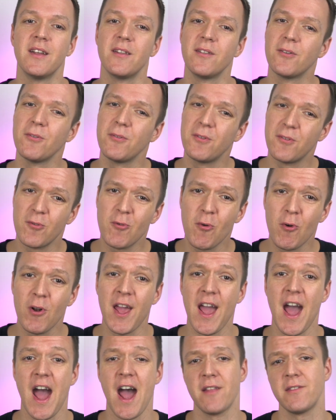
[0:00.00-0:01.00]
To
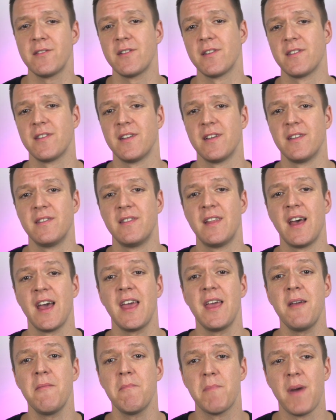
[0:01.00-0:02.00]
truly understand the
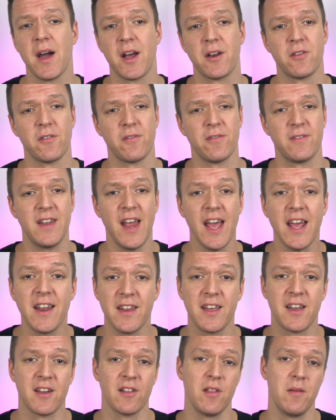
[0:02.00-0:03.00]
impact of
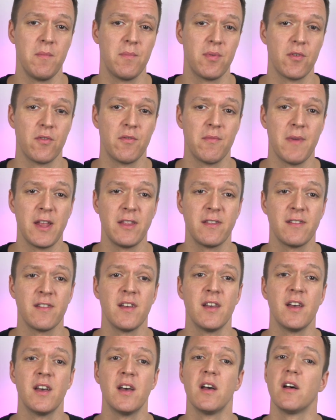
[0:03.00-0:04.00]
technical improvements,
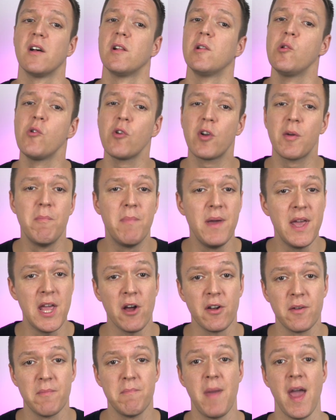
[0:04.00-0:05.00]
look
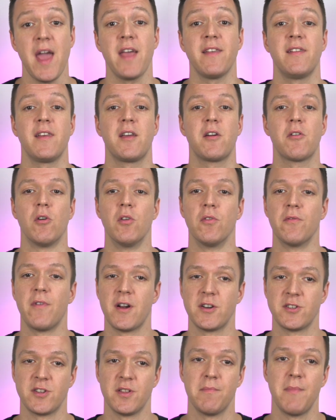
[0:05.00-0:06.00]
beyond basic
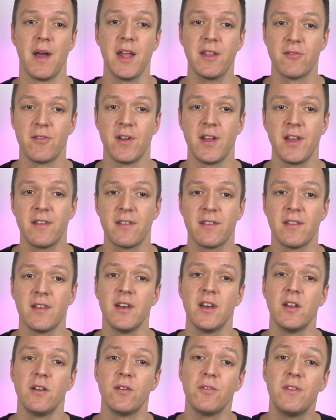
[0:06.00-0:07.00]
conversion metrics
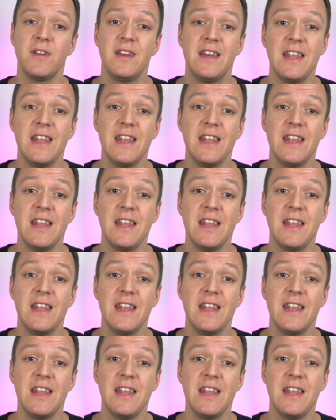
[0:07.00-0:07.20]
to